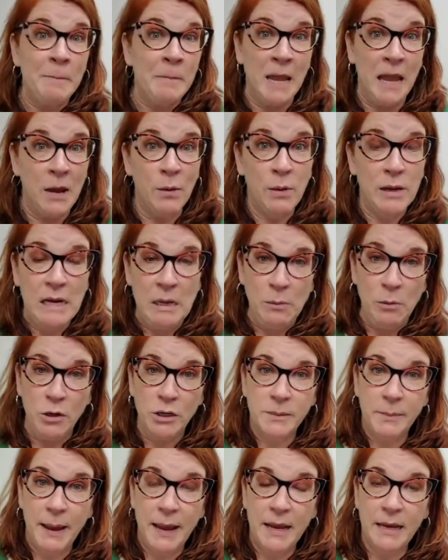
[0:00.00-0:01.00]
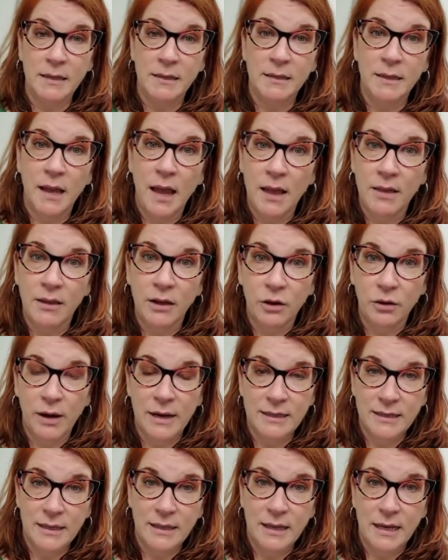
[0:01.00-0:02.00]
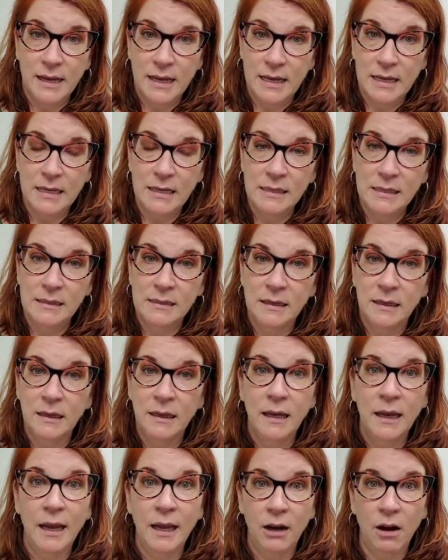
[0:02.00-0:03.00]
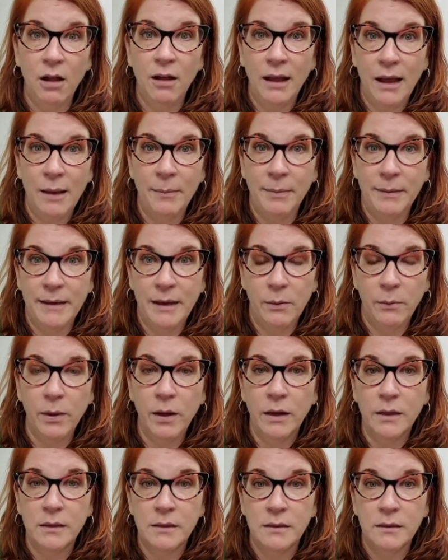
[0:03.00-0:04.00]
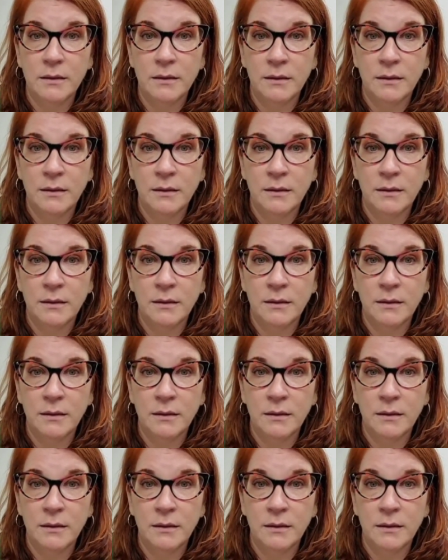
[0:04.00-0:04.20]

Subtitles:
And we need more space. And the crazy thing is, it all happened at once.